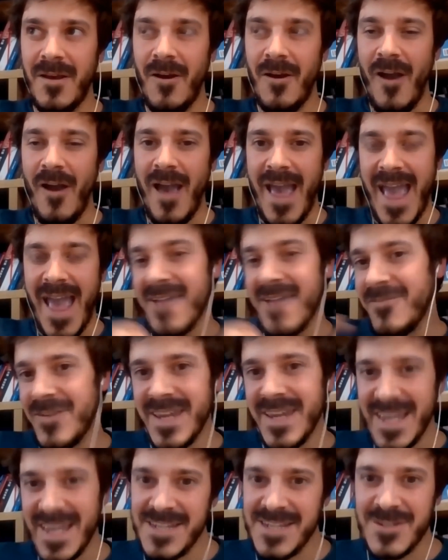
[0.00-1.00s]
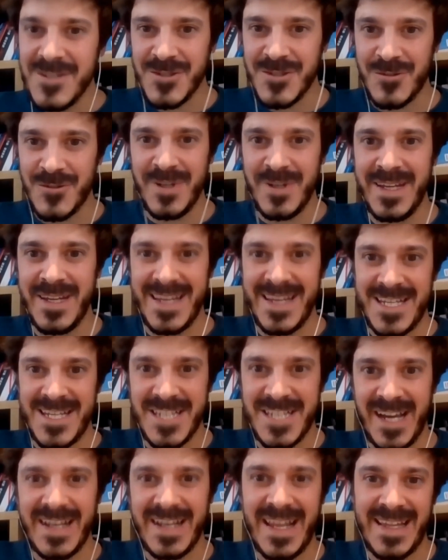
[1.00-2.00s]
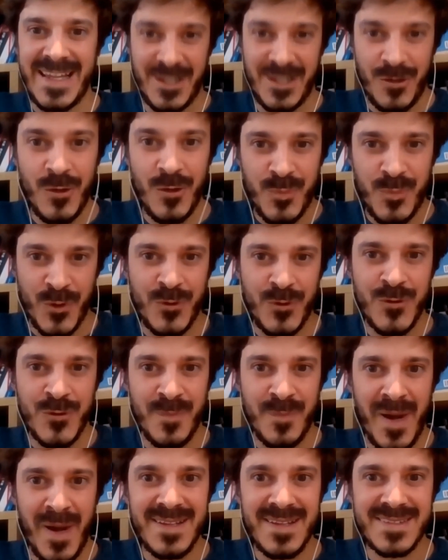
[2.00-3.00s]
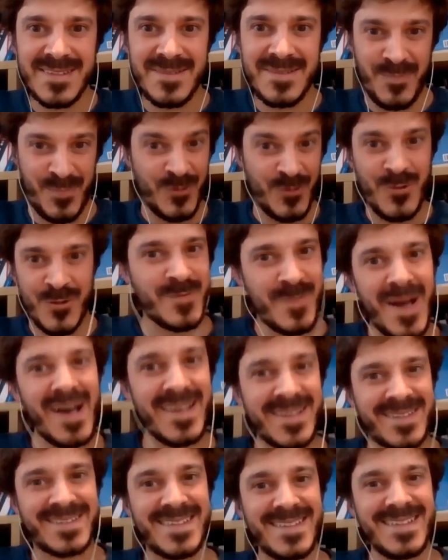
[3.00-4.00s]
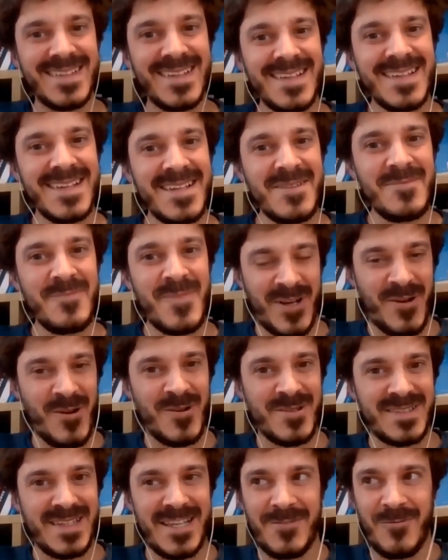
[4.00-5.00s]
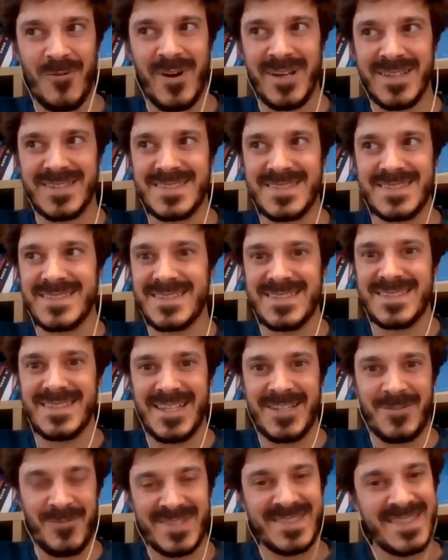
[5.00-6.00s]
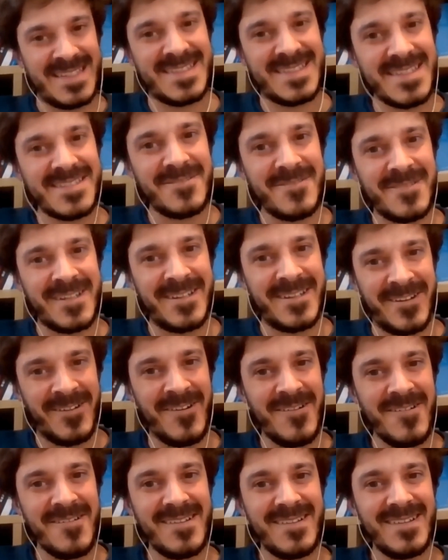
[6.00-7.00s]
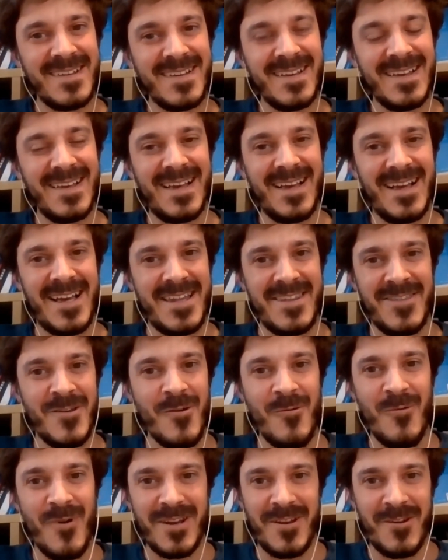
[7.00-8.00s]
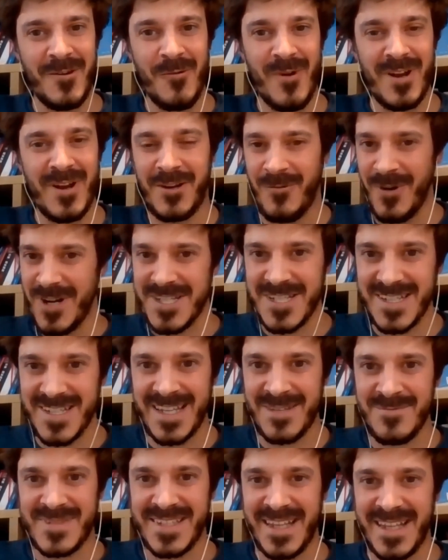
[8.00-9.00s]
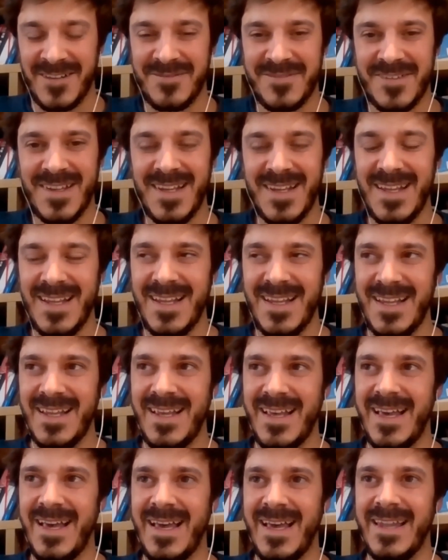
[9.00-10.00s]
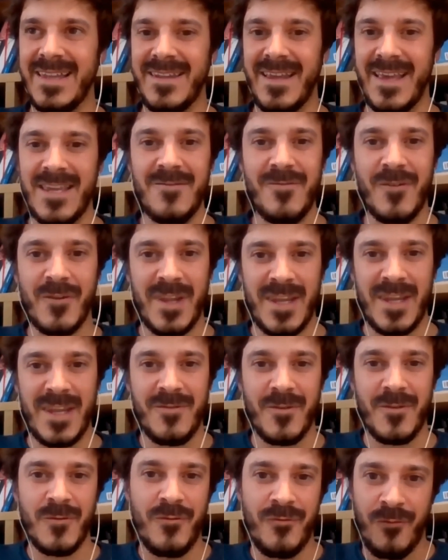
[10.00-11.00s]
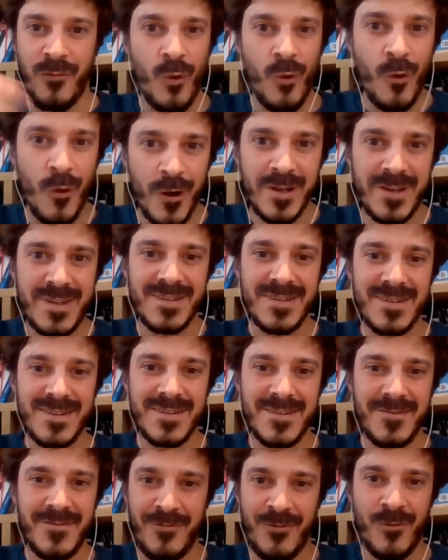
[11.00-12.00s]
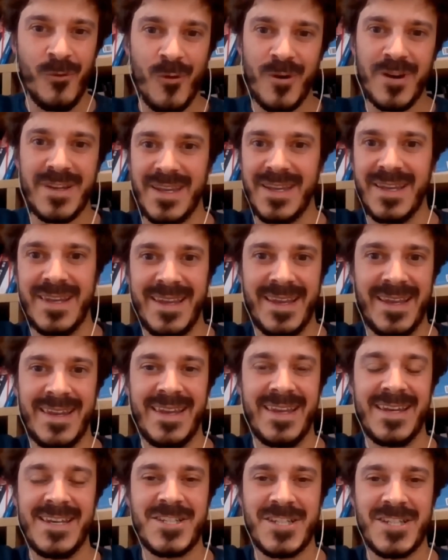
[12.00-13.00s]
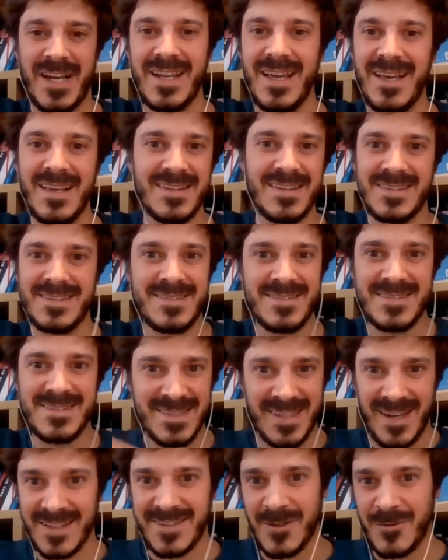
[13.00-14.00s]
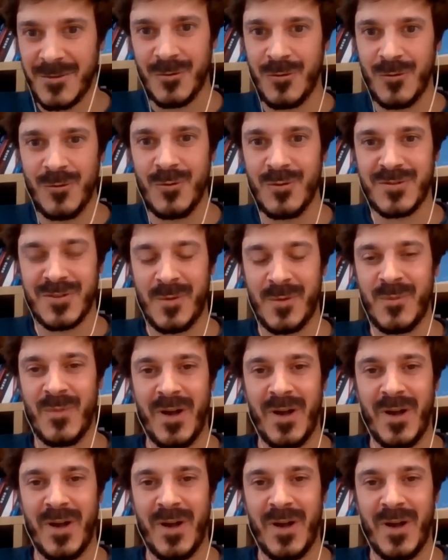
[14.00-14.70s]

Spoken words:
every industry in China that could produce masks produced masks, because it was necessary, you know. And no one questioned themselves. And even Ford in China started to do some